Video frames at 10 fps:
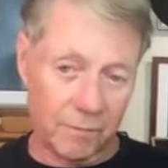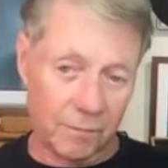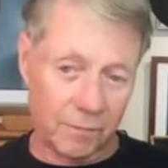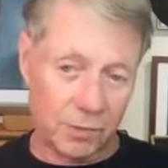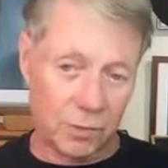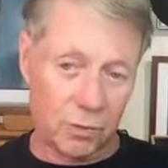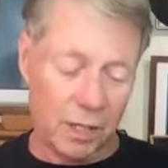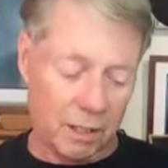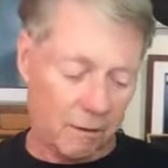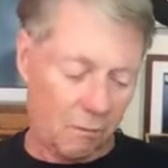
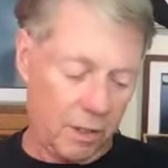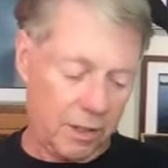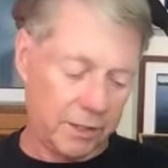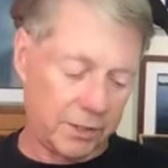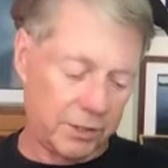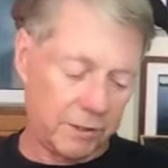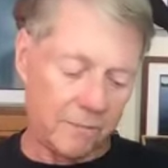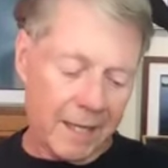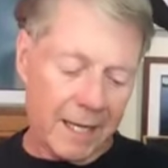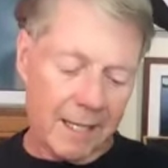striking. One is
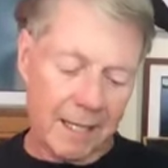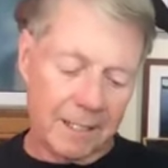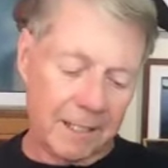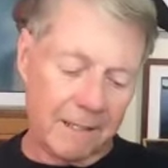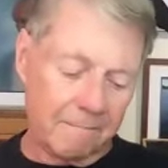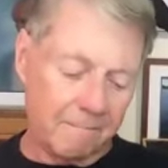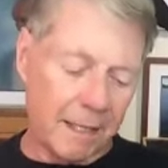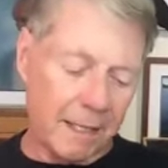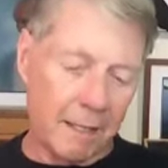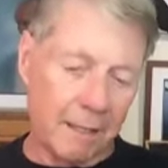they said,
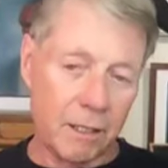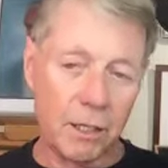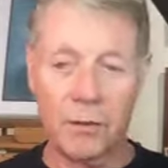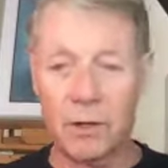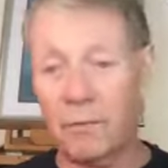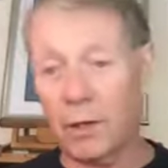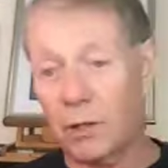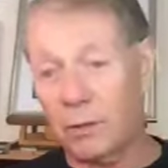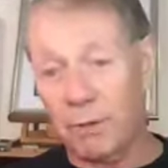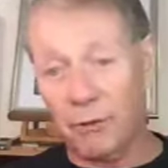you know, there
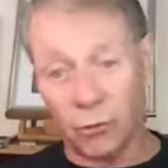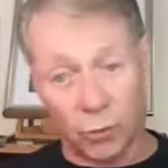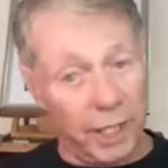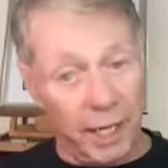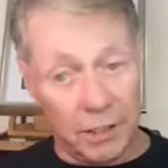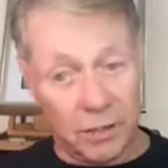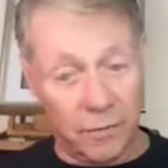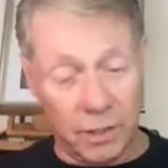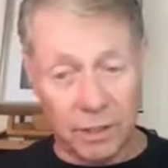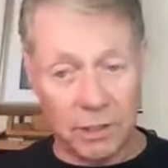could be 3
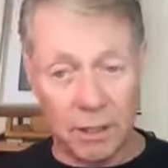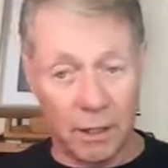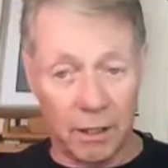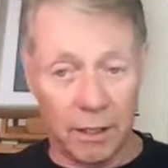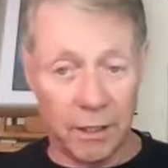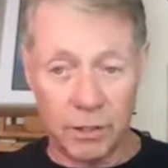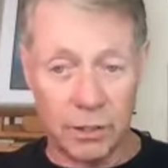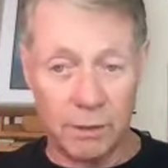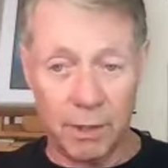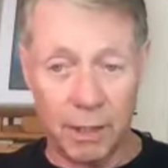activities in our
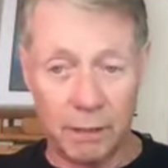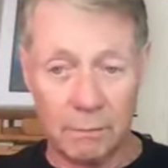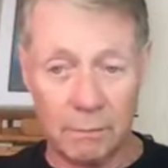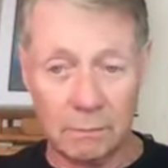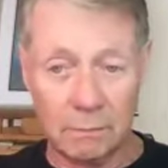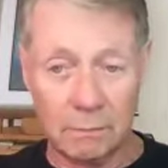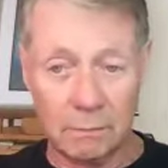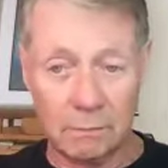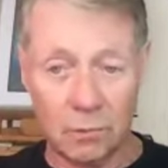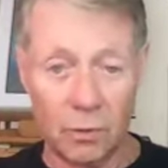conditioned medium,
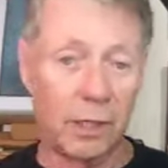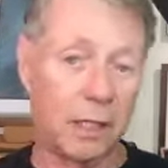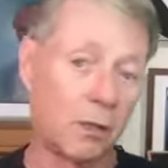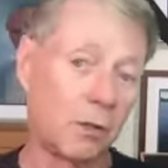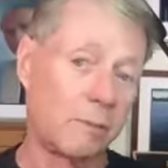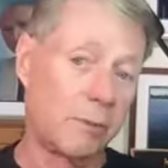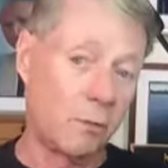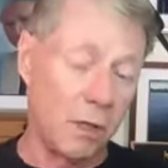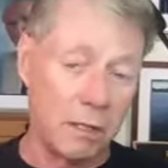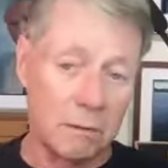or there could only be
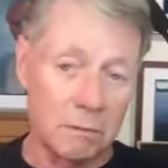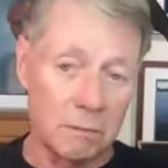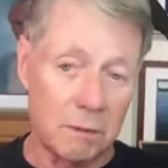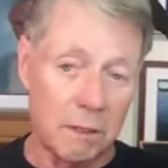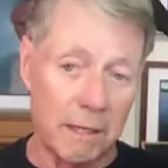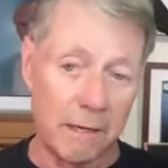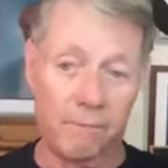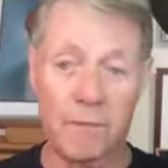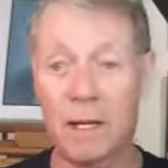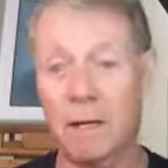1.
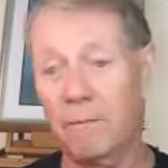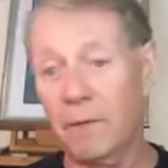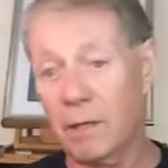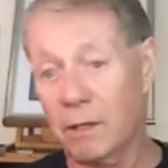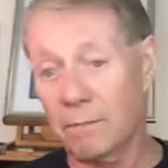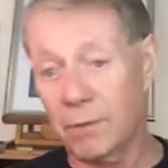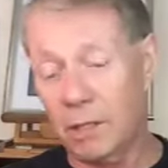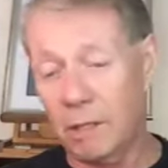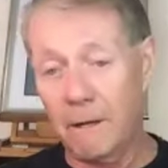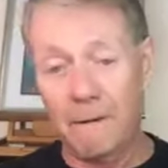And it could
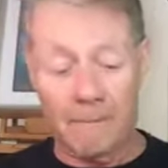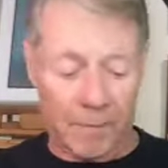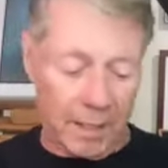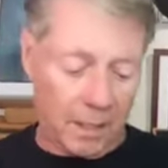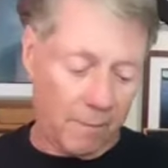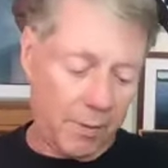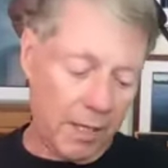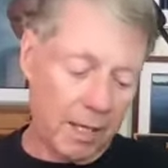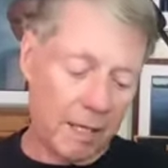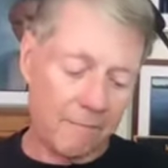be
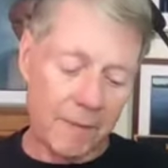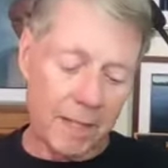depending